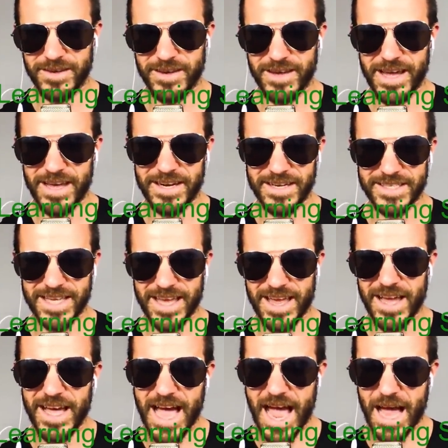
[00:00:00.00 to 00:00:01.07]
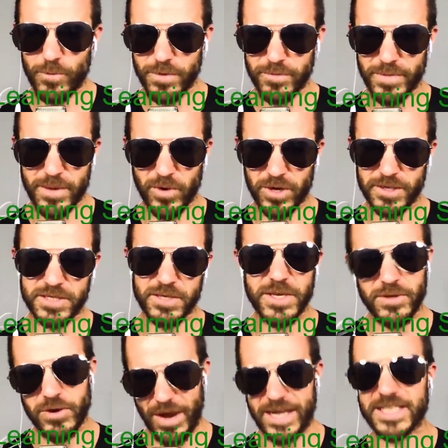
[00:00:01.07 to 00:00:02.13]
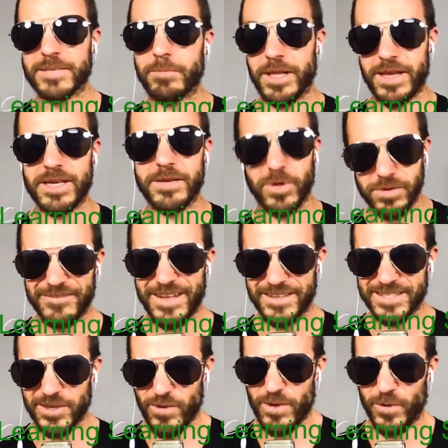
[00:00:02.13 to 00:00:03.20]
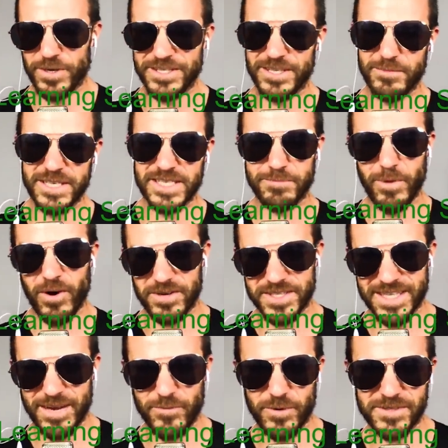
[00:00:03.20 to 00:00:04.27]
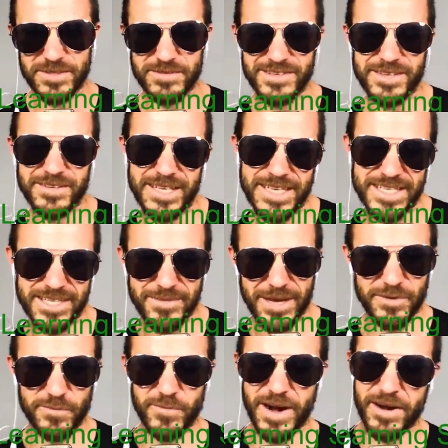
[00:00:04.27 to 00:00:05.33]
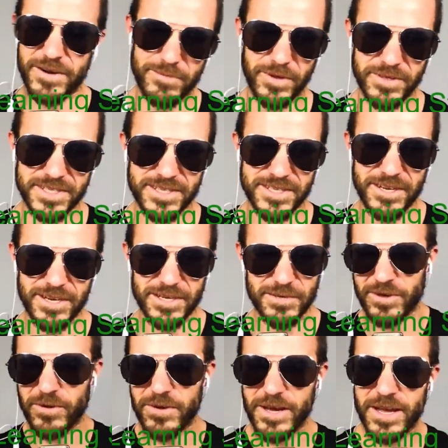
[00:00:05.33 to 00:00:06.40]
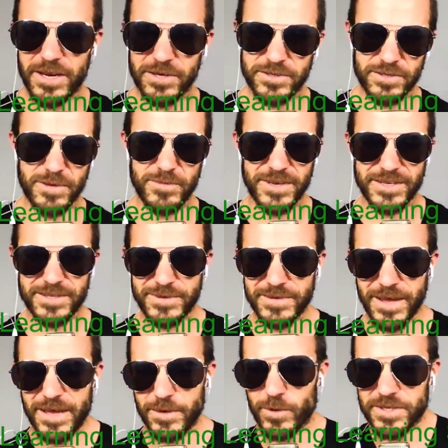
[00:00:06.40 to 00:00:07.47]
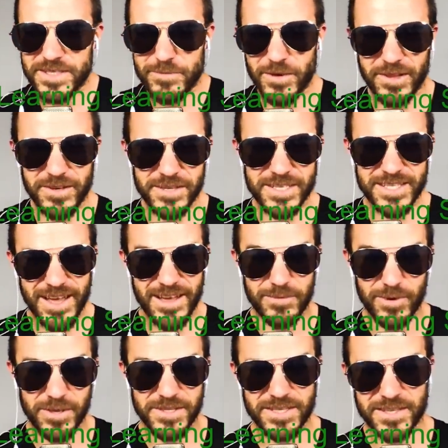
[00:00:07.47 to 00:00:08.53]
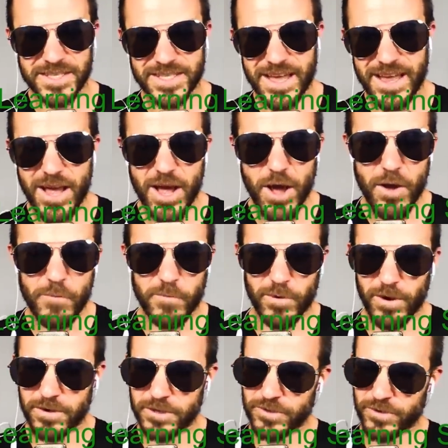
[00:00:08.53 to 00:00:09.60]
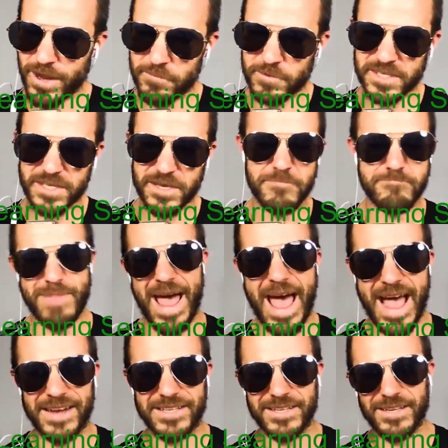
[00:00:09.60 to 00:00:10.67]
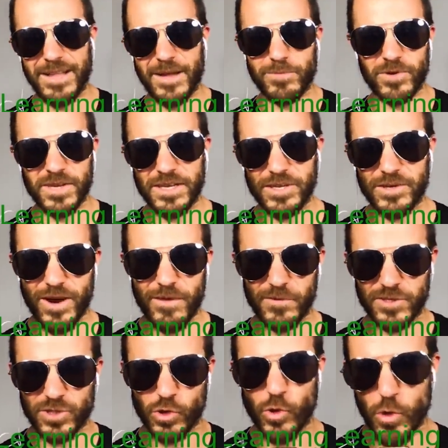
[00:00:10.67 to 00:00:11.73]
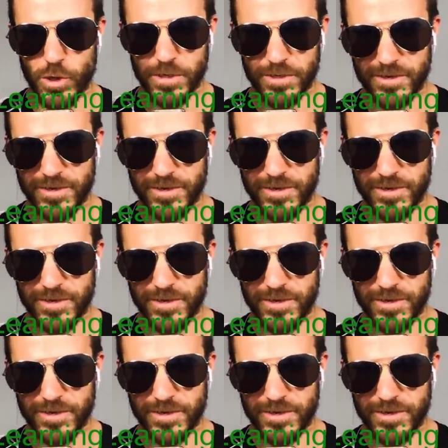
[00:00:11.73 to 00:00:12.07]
And I say, I want my model to be, you know, explainable. So I want it to be sparse. I want the least amount of variables to be contributing to it. What's the model going to say? The model's going to say Ferrari drivers, bad. Lamborghini drivers, good.